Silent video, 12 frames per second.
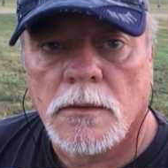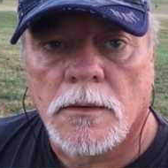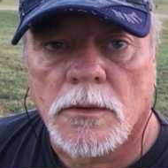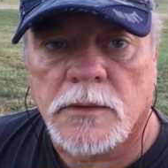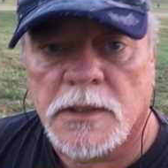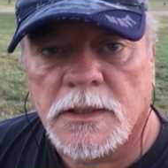
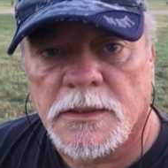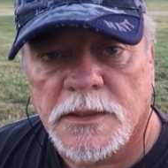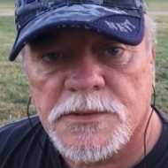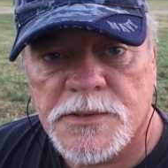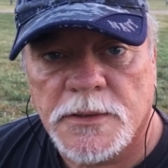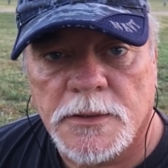Okay,
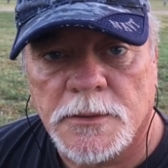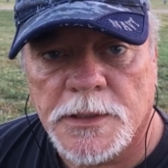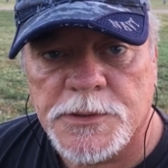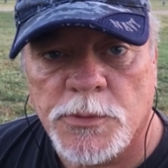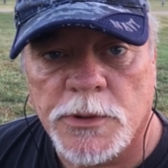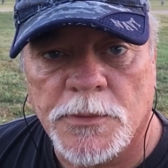
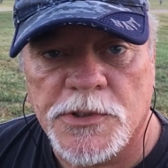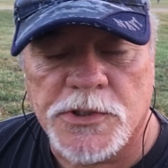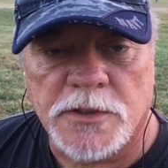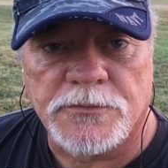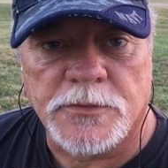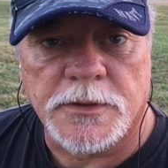that's pretty much
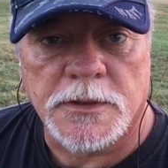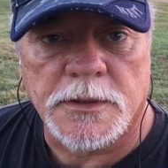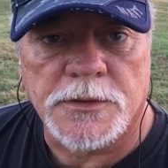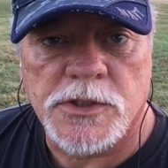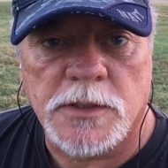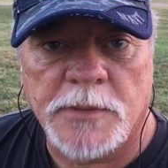it for
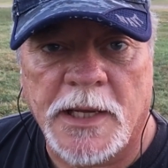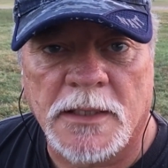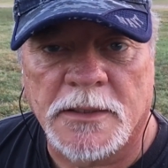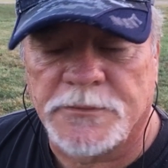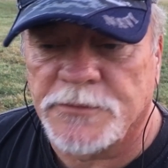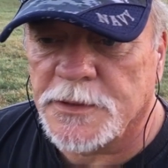the cheap
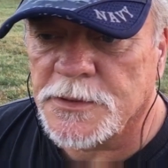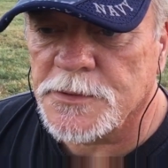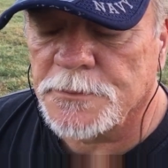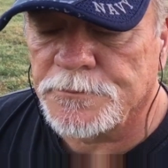handling fix.